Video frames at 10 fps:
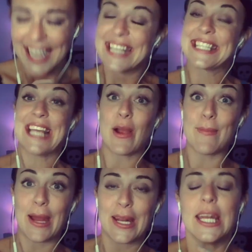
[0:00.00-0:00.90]
Sorry
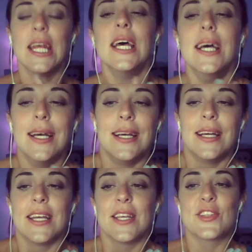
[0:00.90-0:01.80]
about it.
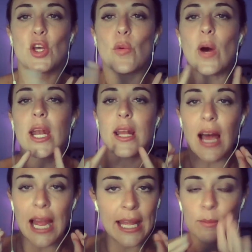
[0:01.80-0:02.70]
So what
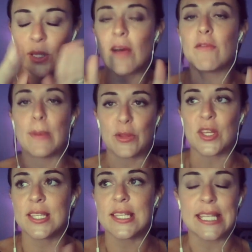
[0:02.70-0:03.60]
I love about
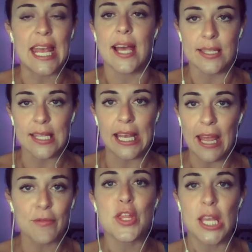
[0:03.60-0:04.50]
this is, yes, like
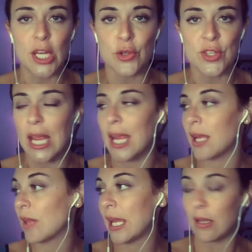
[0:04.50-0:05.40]
everything you're saying,
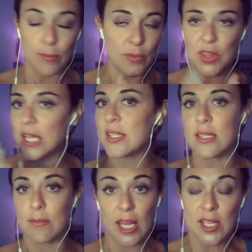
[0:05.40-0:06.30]
like this
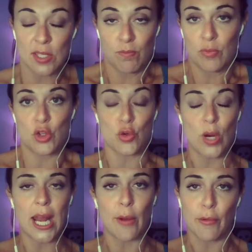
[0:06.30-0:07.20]
is
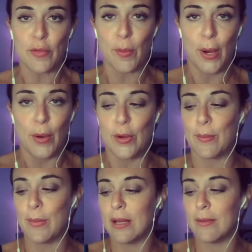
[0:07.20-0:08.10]
straight out of the
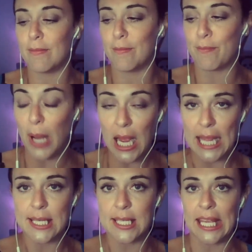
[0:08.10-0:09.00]
poem.
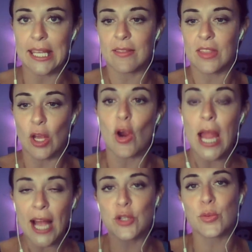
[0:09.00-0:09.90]
But like there are
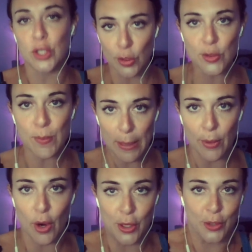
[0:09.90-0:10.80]
actual newspaper
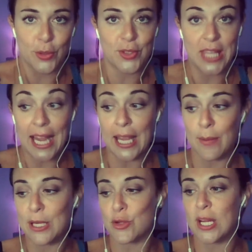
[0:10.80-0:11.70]
articles that can
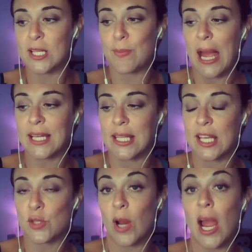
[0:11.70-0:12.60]
be traced back to
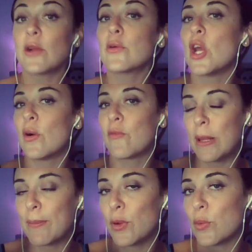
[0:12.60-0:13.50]
this where I don't know if
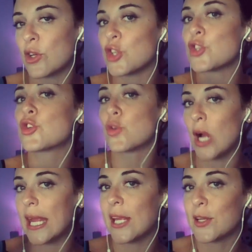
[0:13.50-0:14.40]
people were just
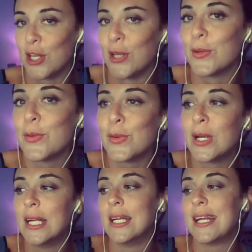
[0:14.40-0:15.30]
trying to
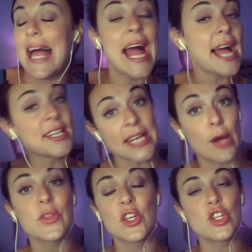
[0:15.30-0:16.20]
act
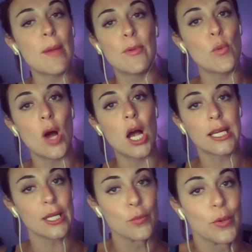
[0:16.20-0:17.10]
out the Jabberwock
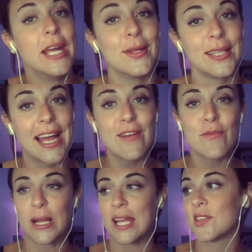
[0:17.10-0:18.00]
in real life
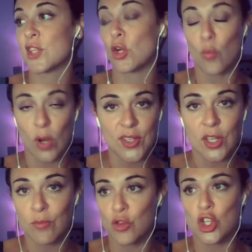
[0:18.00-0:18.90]
there was a
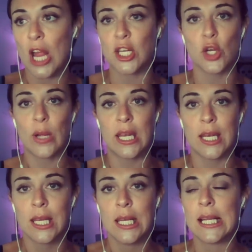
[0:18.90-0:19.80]

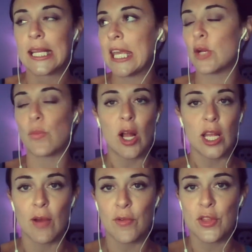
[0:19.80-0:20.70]
genuine kid walking
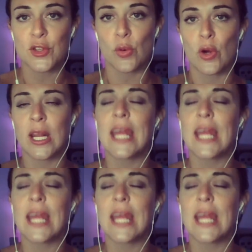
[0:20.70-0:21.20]
off with a sword.